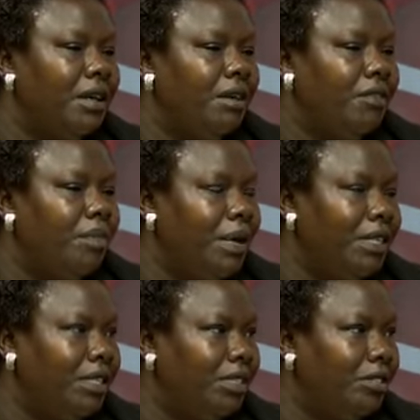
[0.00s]
female
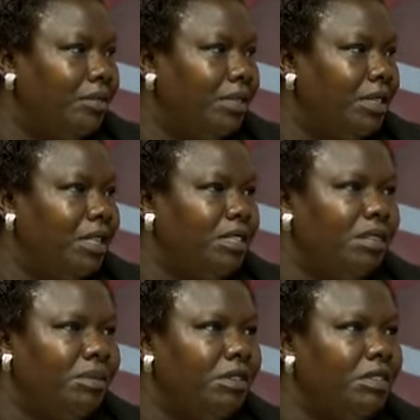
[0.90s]
genital
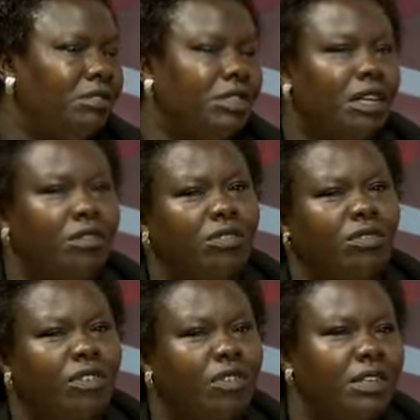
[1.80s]
mutilation, because there was a lot
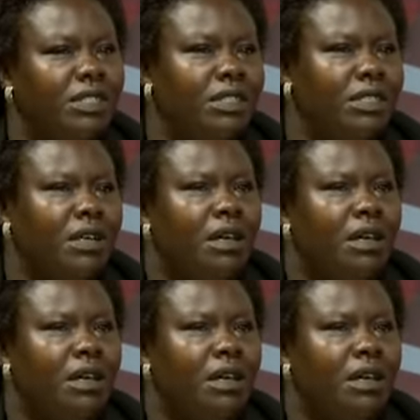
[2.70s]
of noise